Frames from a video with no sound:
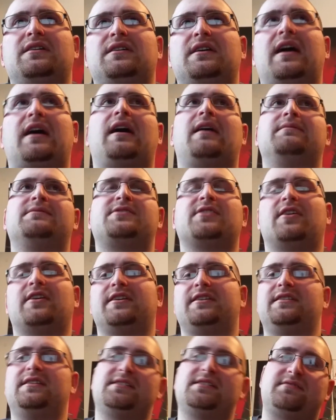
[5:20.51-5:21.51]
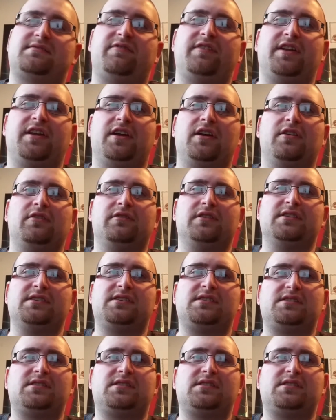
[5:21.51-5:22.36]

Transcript: I'm sorry this video is